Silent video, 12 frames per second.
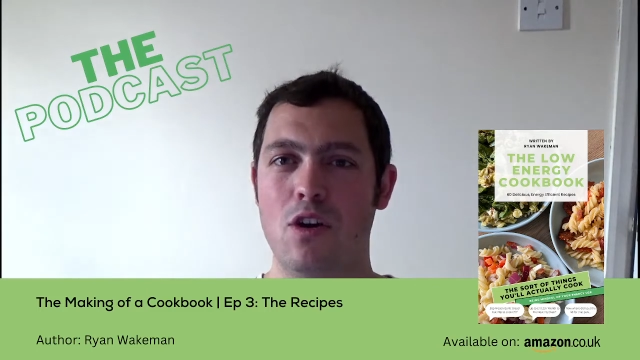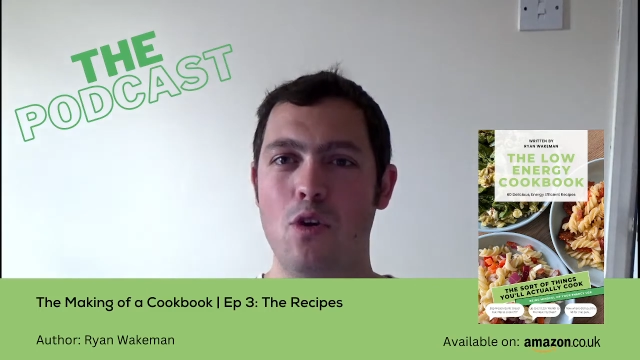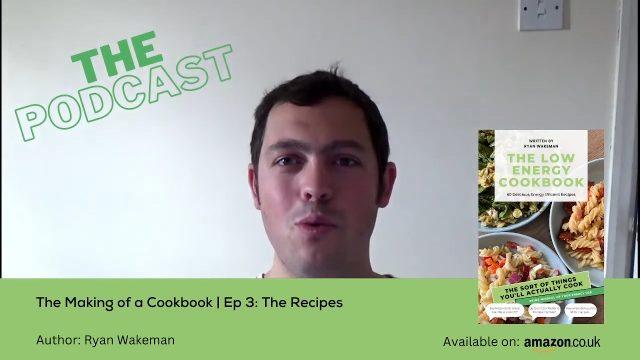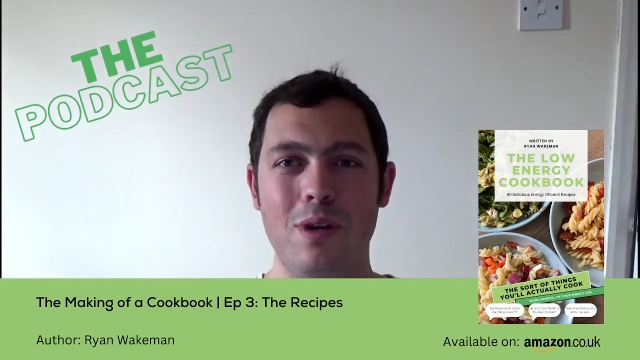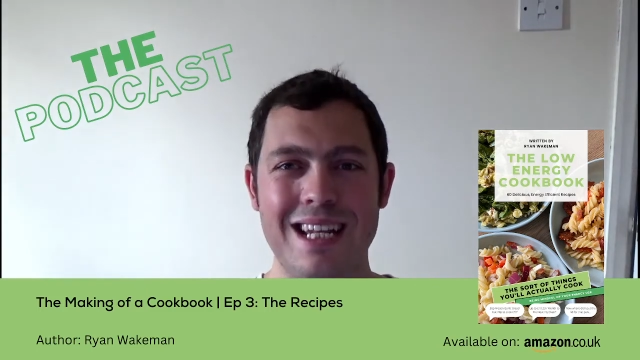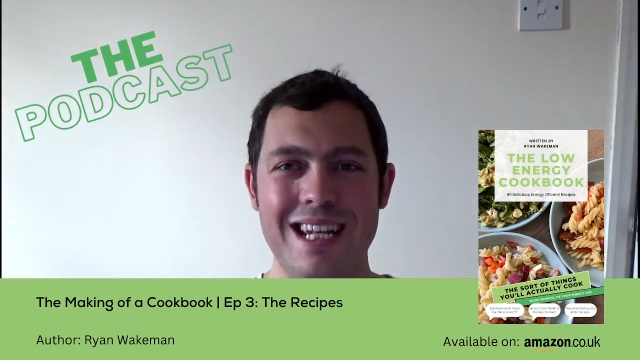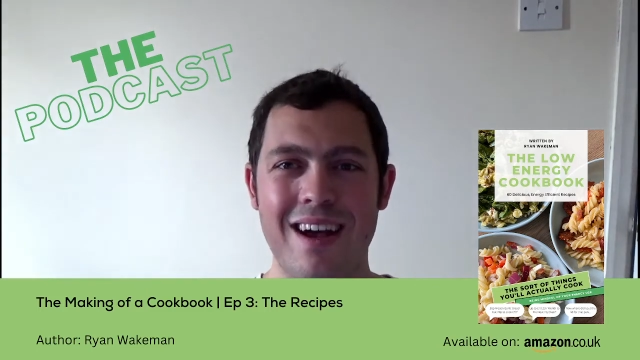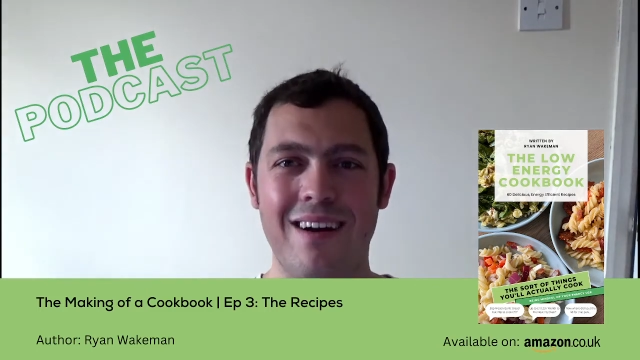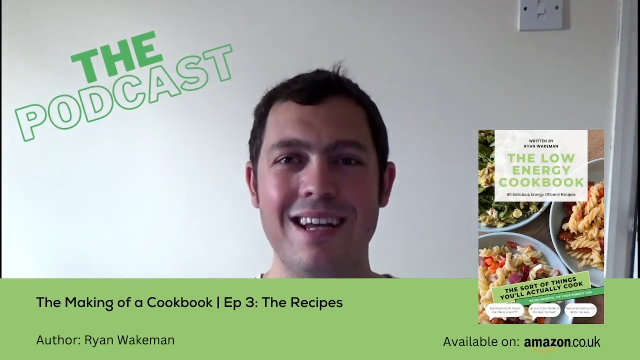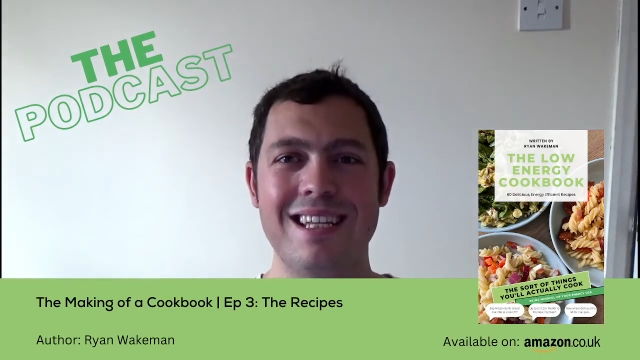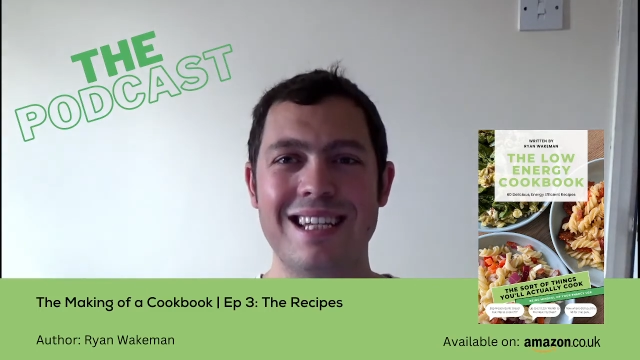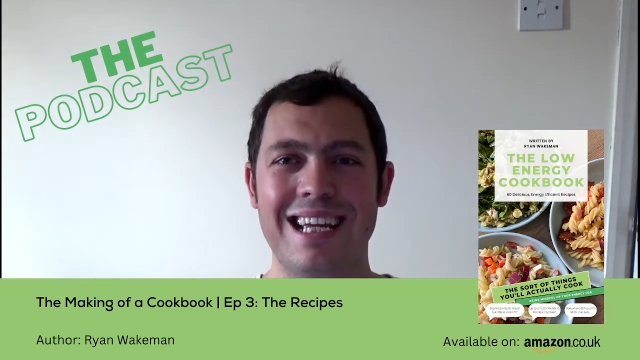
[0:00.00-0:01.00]
We did
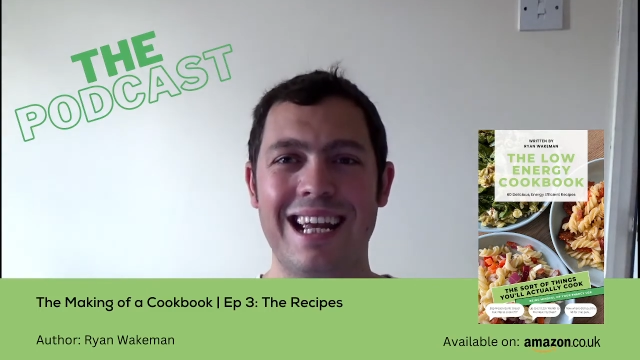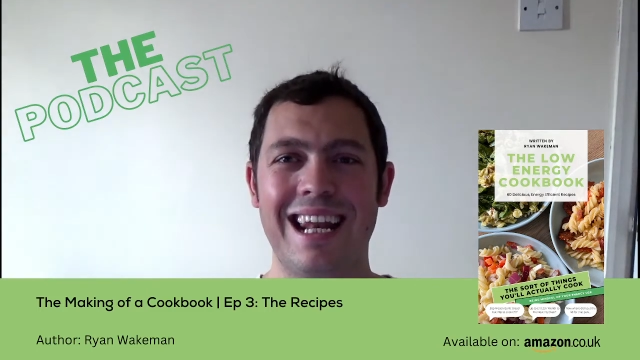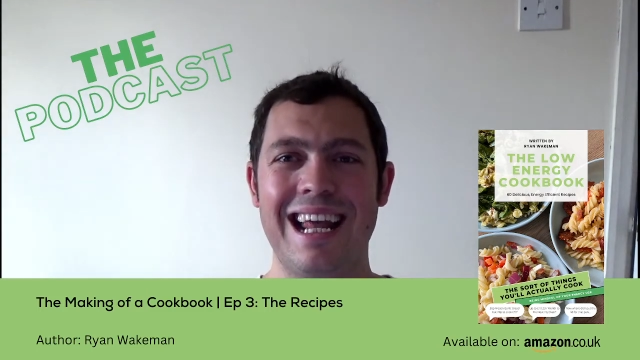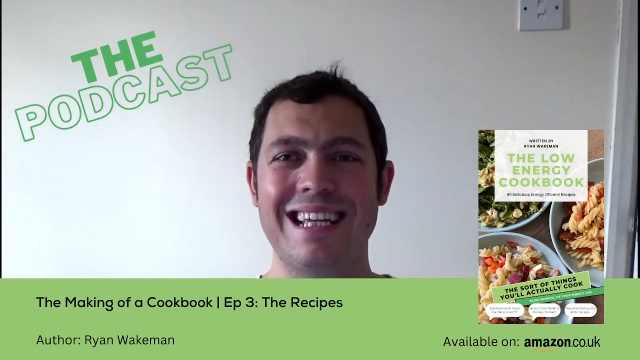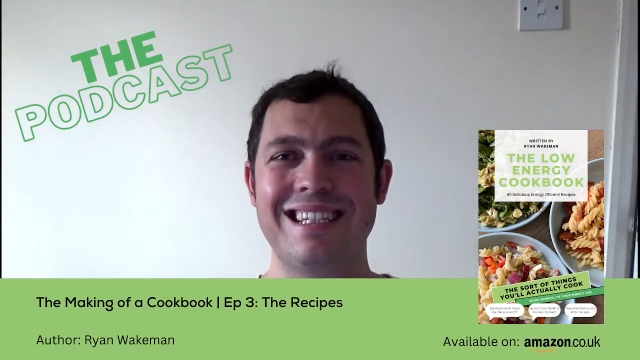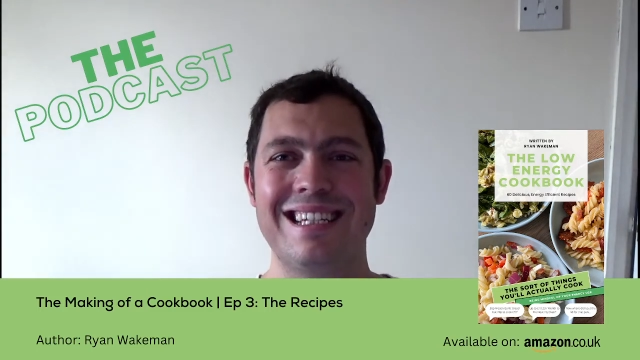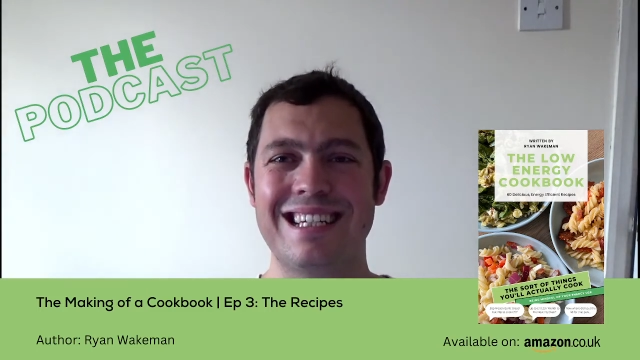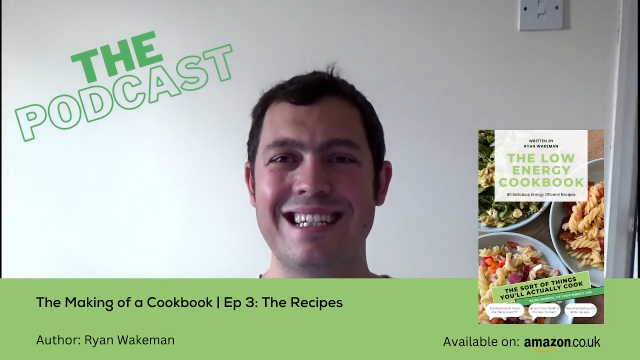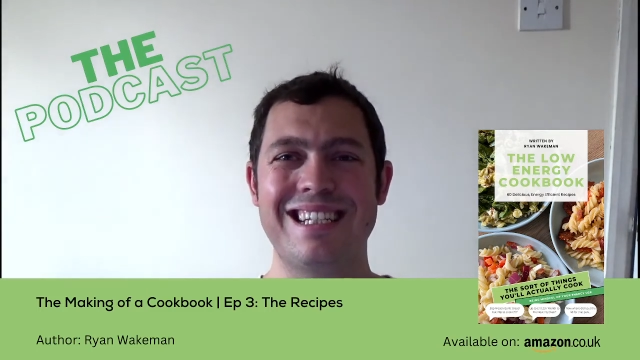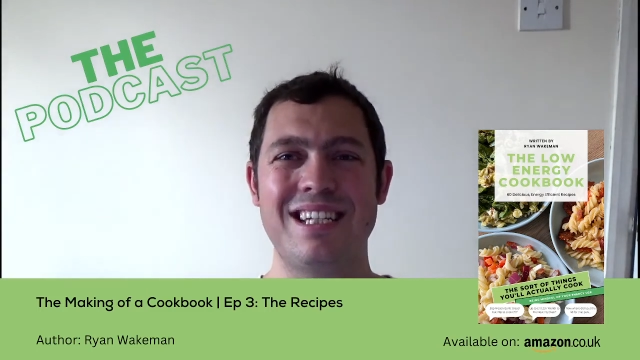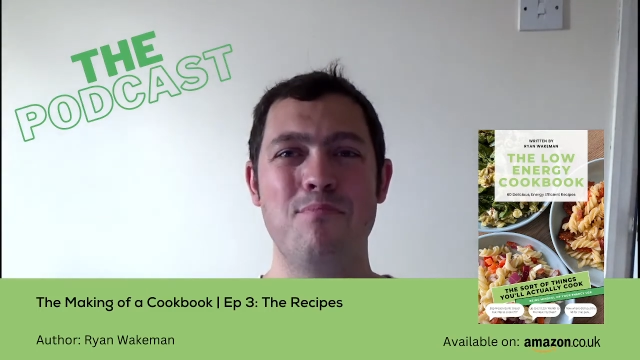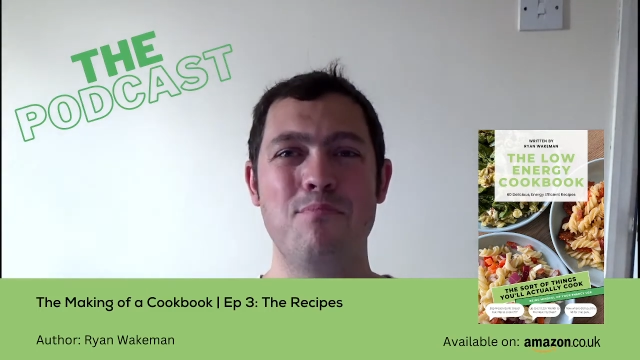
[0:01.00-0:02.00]
nice, classic,
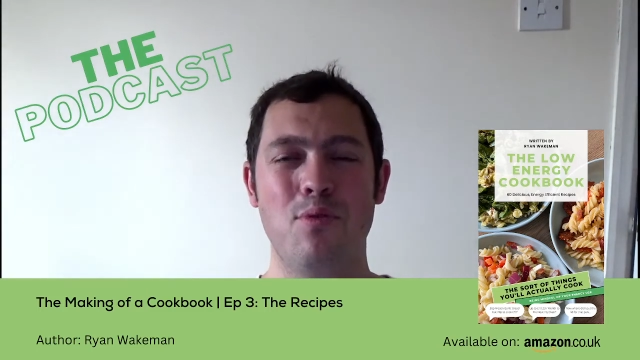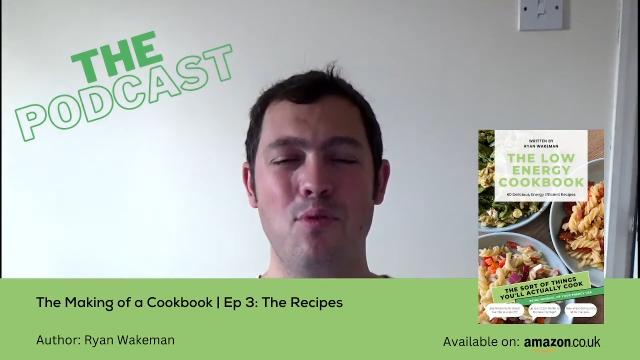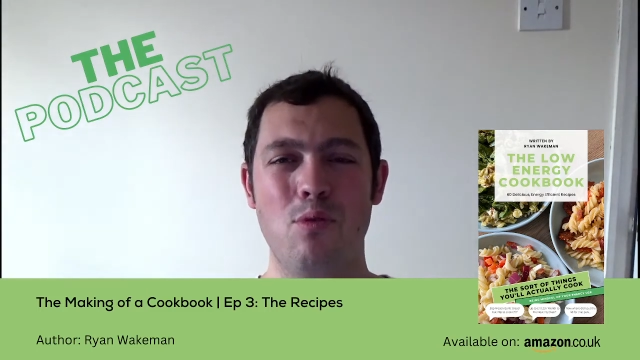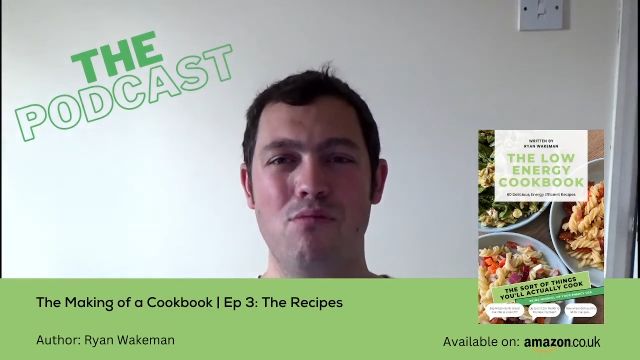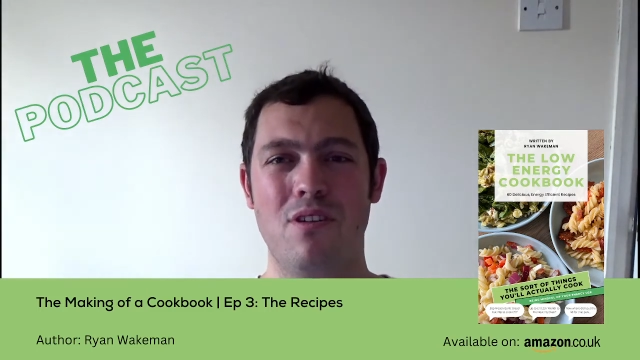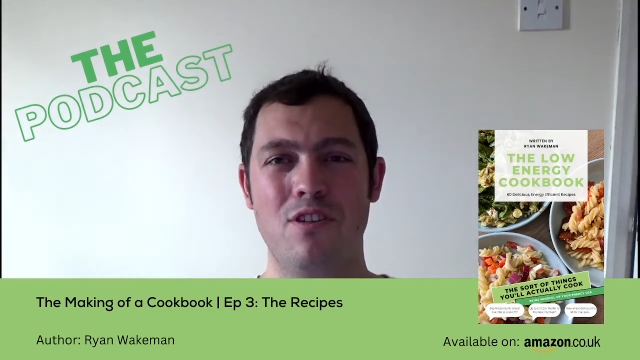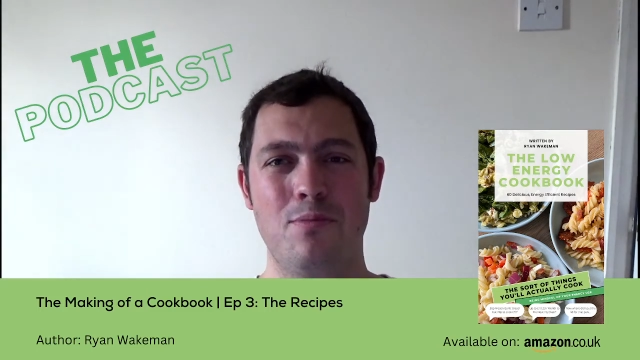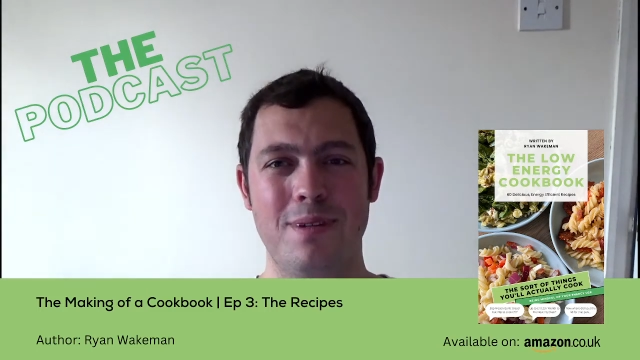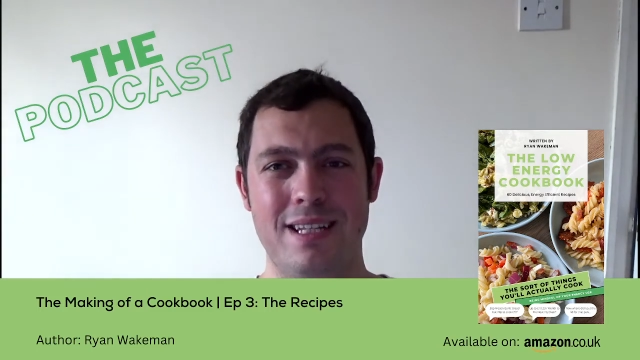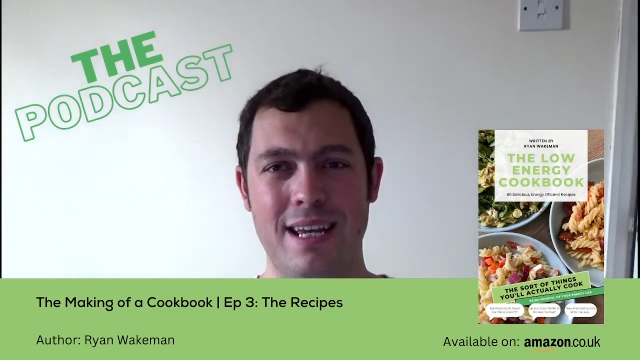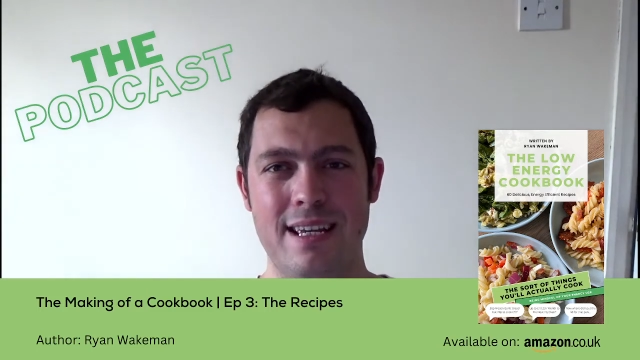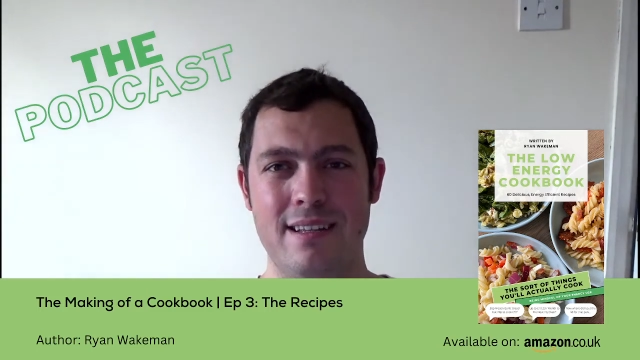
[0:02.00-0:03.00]
simple roast
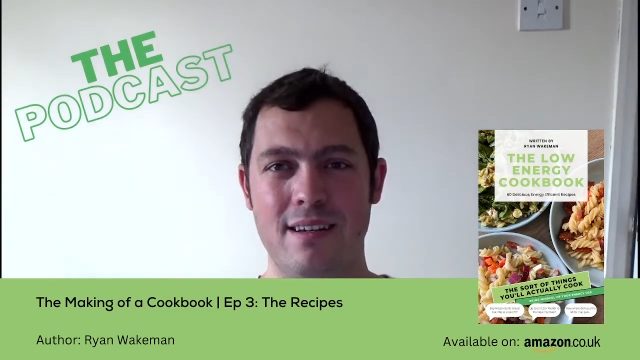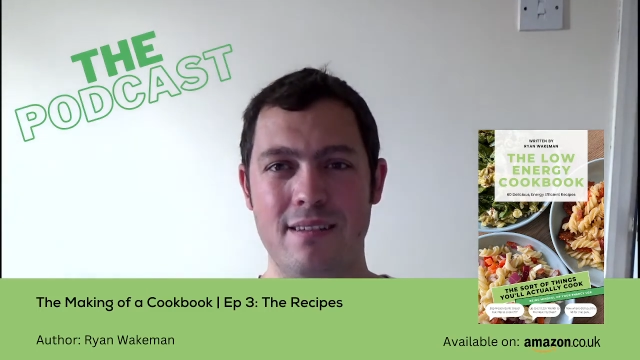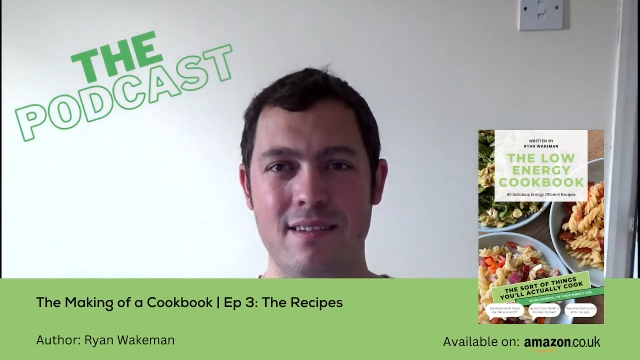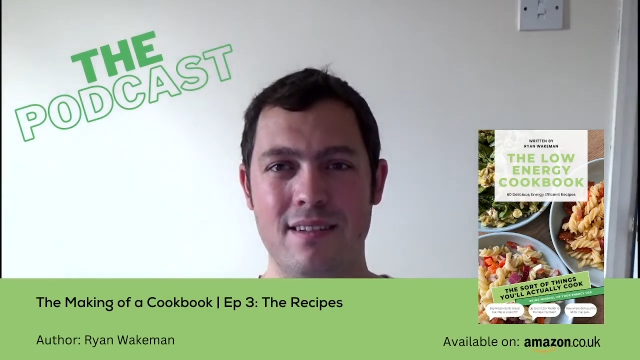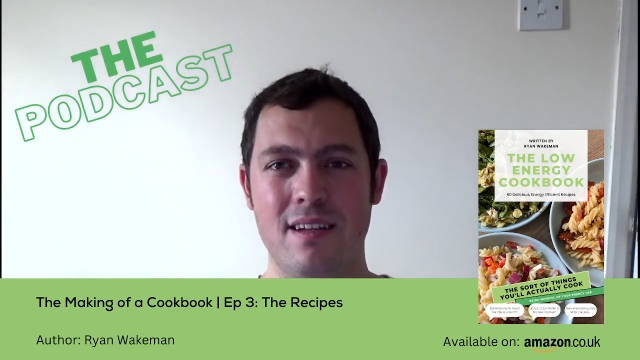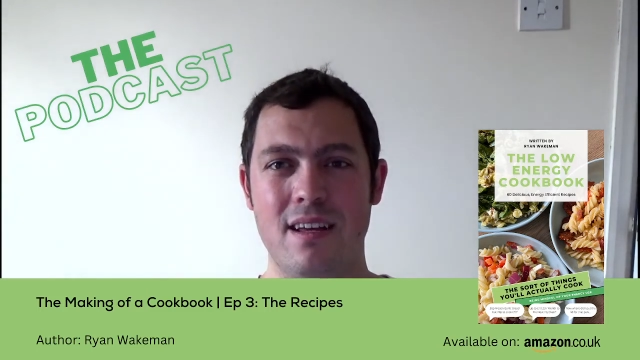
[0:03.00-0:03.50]
potatoes.